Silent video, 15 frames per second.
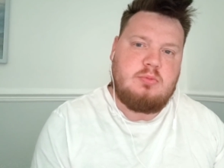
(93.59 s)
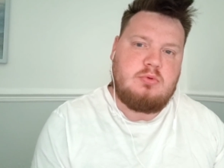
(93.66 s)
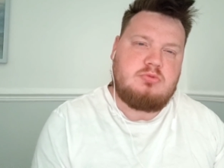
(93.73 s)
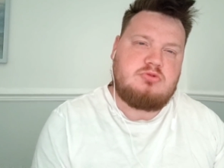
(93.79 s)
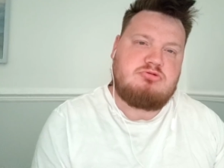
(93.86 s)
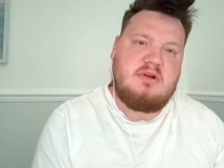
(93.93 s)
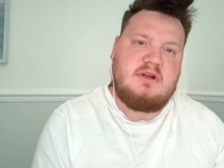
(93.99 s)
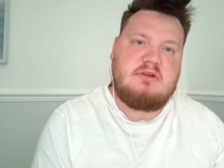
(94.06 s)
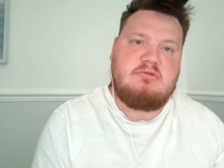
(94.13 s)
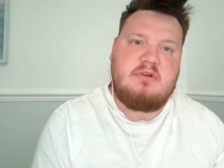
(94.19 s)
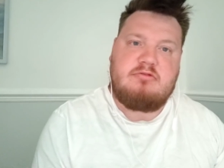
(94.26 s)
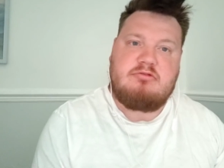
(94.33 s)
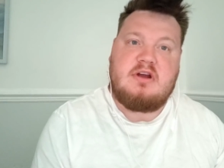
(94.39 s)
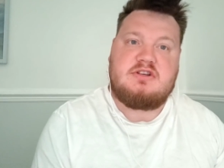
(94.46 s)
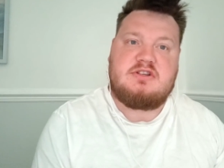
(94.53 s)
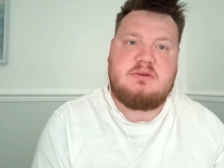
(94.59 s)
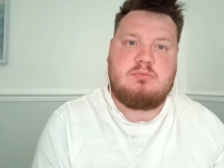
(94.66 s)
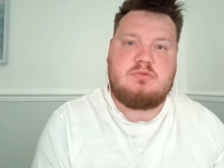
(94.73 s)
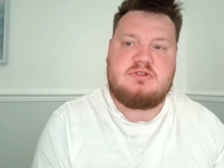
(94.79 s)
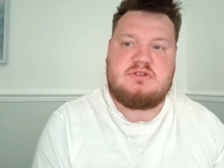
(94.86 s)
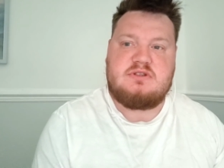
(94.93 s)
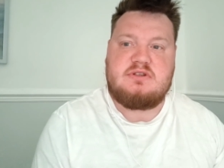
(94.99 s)
what was really refreshing
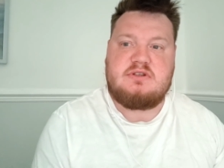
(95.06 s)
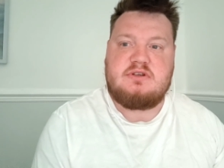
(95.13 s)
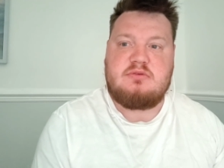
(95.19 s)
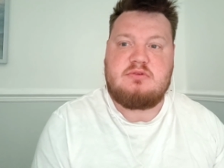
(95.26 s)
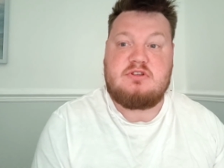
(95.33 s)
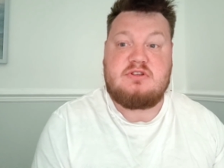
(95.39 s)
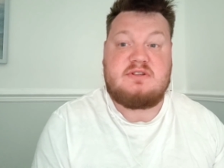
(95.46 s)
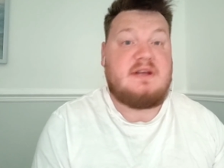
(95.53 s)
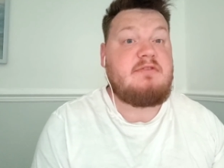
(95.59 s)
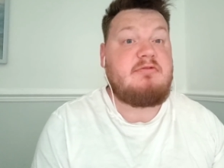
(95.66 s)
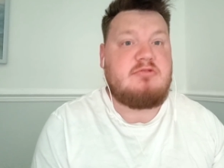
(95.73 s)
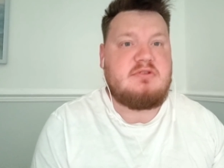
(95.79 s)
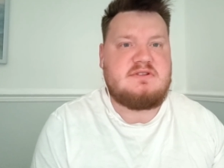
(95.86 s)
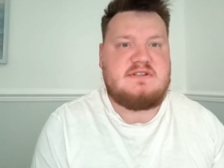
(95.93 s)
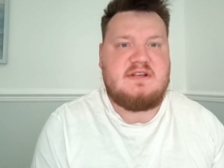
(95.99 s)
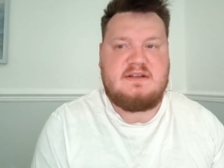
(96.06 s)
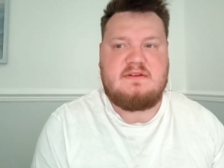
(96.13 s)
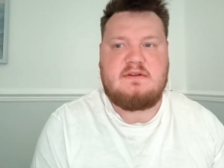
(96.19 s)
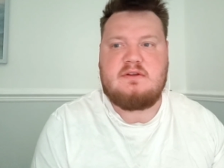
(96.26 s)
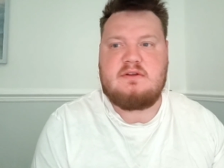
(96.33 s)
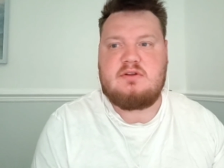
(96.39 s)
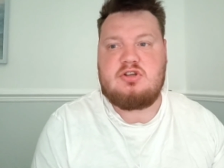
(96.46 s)
was the, the difference
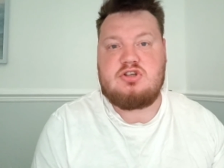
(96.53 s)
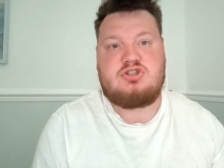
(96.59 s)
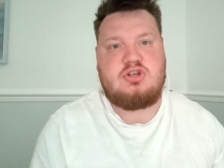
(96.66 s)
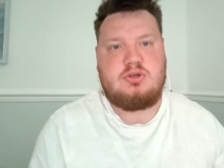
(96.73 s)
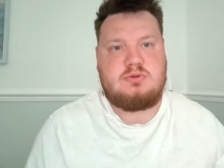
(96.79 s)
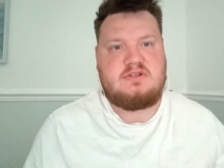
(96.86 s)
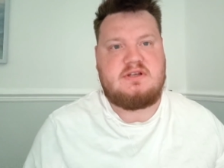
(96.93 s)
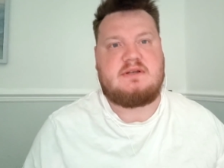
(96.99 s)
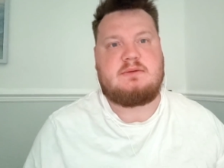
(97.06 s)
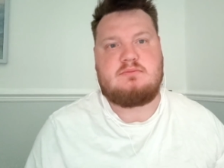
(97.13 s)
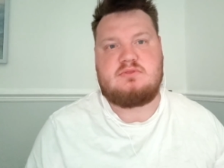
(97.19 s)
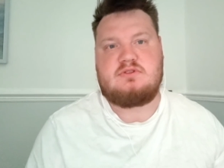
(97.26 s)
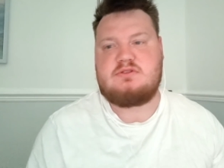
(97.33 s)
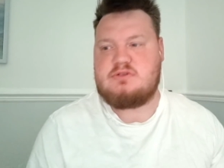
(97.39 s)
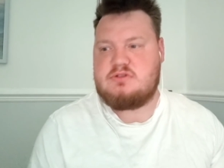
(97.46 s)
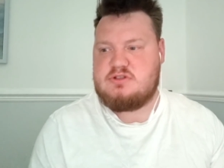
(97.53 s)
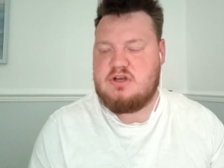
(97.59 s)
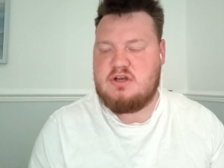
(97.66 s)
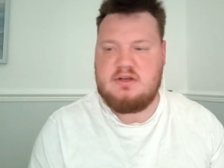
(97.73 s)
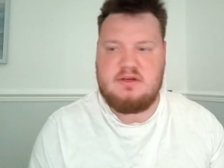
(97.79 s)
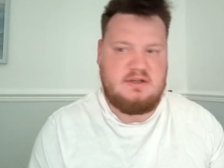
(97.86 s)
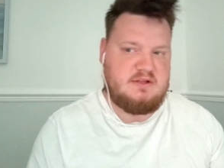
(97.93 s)
in the two teams.
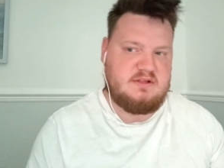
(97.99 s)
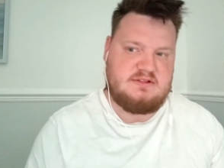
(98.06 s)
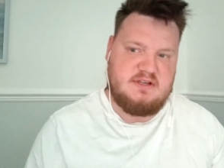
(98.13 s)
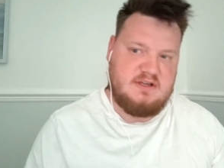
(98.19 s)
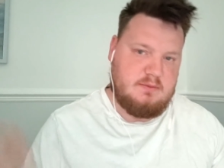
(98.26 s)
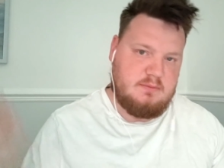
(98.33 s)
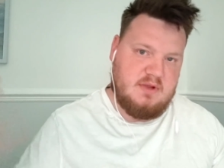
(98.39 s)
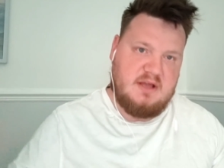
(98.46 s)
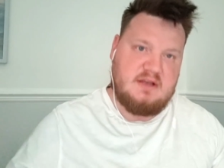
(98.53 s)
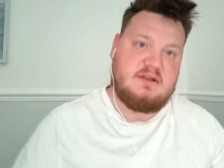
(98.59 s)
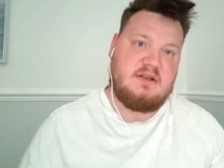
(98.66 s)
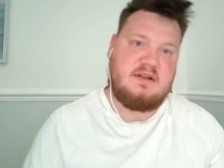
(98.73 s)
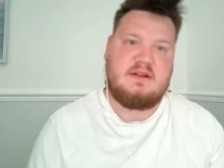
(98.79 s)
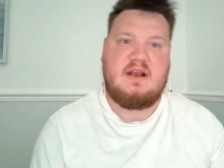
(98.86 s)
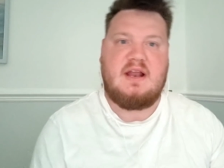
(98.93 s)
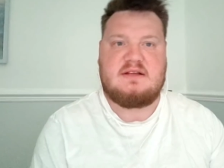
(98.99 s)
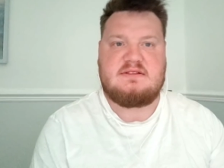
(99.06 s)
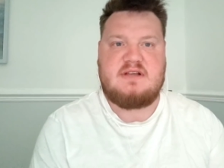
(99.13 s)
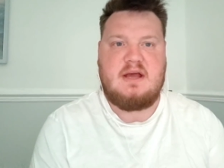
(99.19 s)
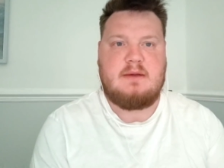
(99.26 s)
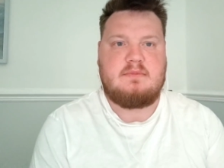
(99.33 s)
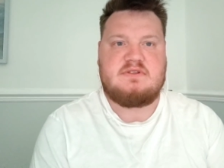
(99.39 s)
Certainly, the team that ended the
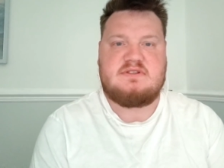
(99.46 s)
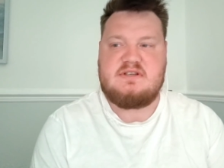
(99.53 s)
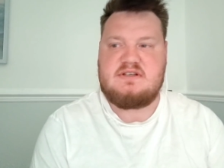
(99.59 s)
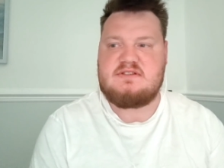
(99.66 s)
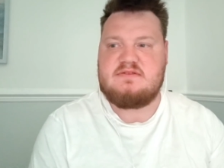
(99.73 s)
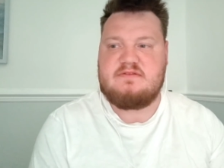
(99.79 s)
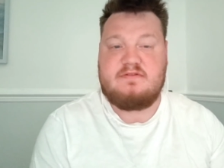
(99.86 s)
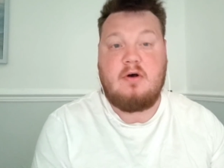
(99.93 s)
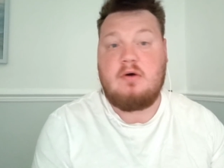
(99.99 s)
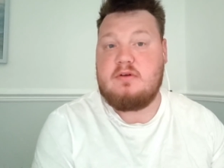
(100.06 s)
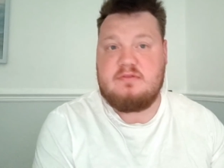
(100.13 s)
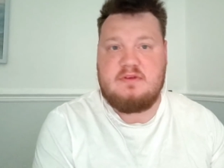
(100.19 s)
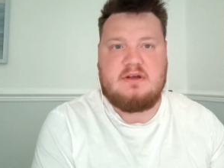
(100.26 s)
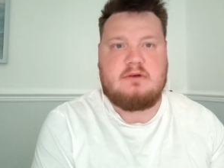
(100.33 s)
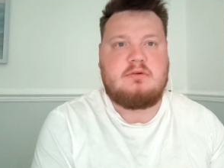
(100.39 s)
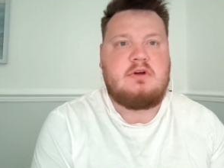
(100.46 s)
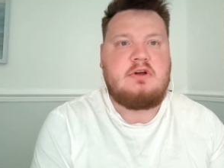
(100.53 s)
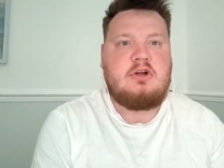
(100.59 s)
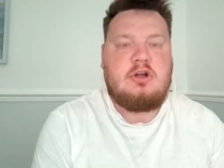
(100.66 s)
last game of the season 5 0